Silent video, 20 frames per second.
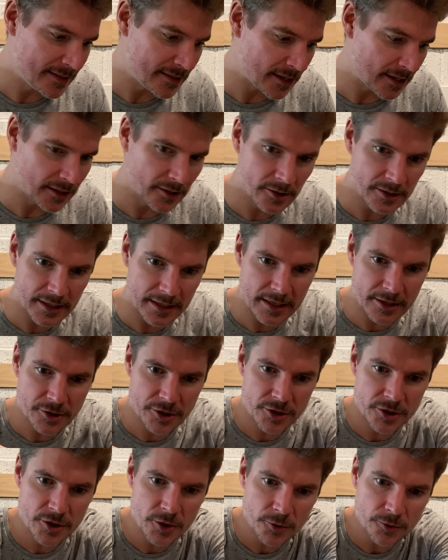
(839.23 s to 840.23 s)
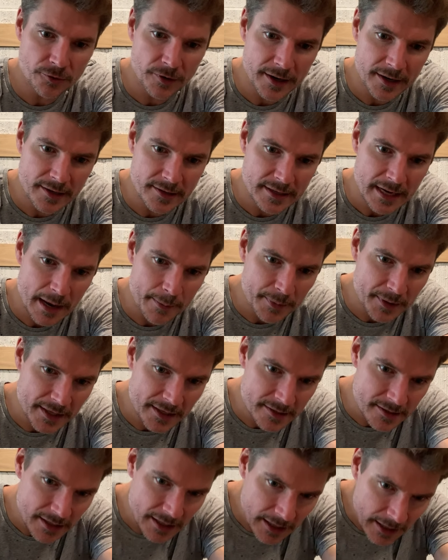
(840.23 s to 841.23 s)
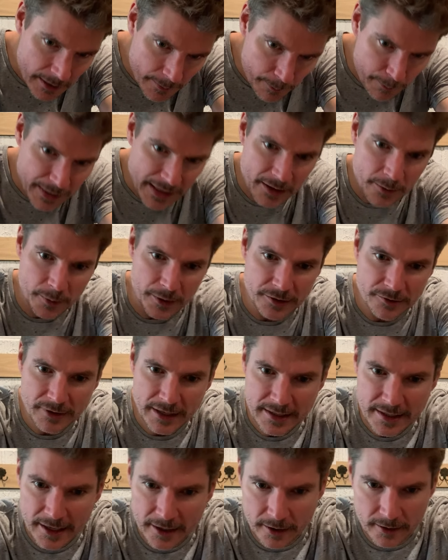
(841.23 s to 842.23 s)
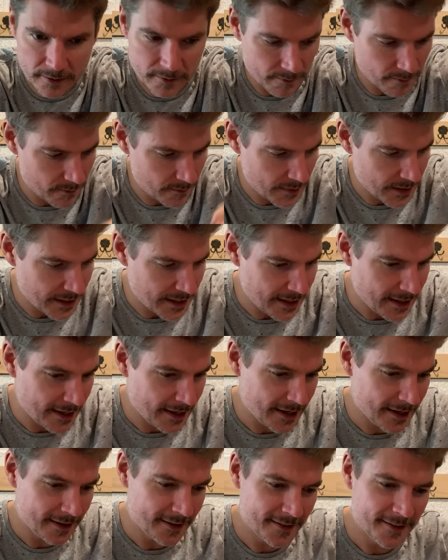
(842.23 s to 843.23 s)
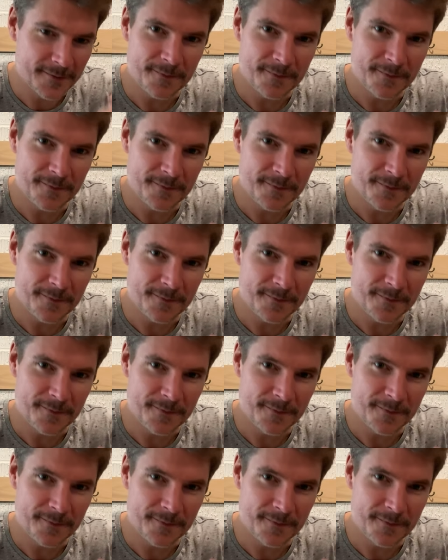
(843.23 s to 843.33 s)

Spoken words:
It looks like it just goes right on top of these pink ones right there. Ta-da!